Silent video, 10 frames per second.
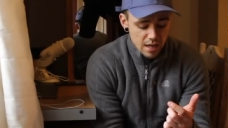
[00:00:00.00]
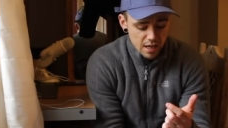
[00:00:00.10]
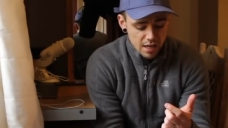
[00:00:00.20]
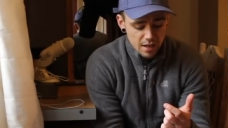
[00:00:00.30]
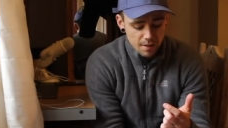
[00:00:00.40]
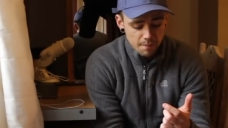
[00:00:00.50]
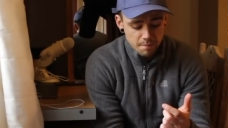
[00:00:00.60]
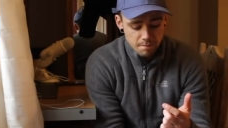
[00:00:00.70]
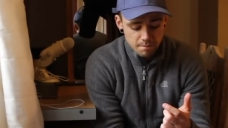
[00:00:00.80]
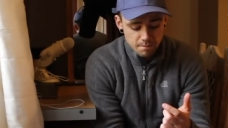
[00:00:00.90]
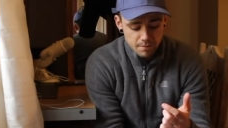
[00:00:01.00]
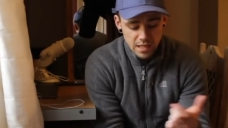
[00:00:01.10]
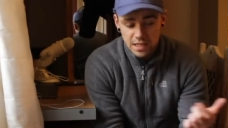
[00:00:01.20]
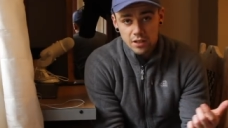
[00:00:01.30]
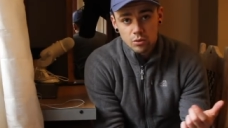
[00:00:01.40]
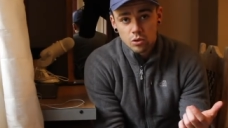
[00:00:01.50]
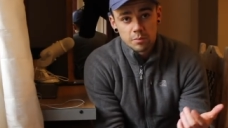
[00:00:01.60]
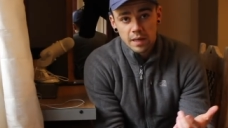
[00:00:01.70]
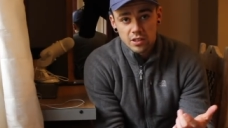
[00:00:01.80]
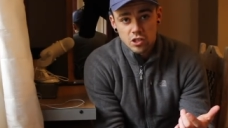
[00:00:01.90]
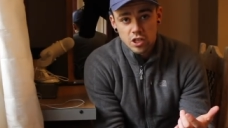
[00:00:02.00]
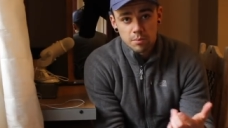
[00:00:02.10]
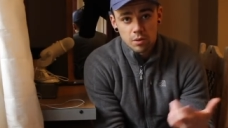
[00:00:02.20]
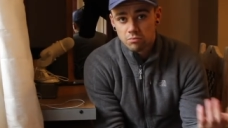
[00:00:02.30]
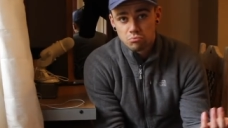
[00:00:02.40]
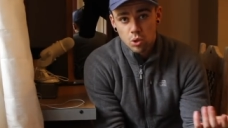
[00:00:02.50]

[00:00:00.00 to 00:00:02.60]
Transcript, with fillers: Um, and yeah, you could make it cheaper.